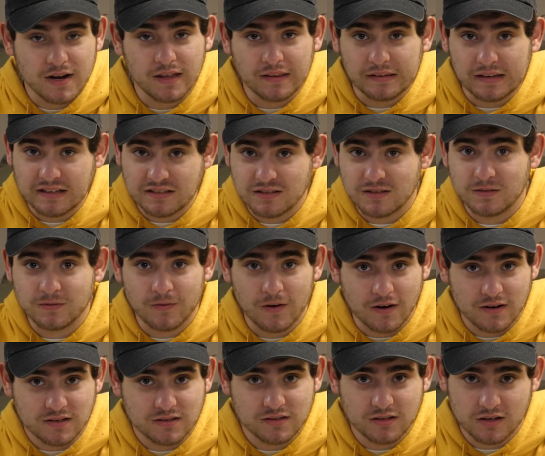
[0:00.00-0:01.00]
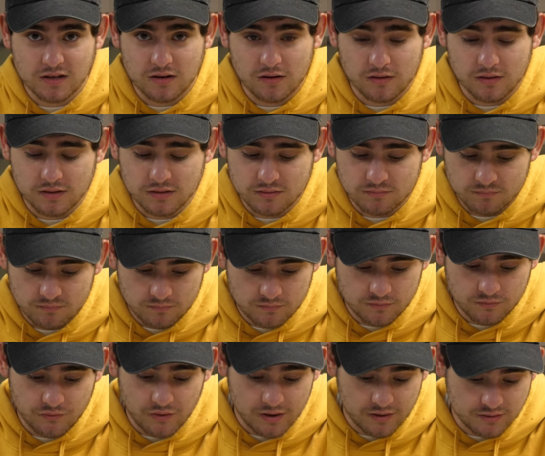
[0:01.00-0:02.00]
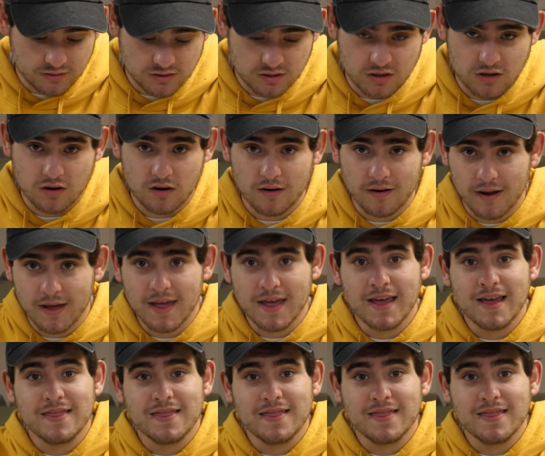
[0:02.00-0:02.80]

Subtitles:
unless it's very secured.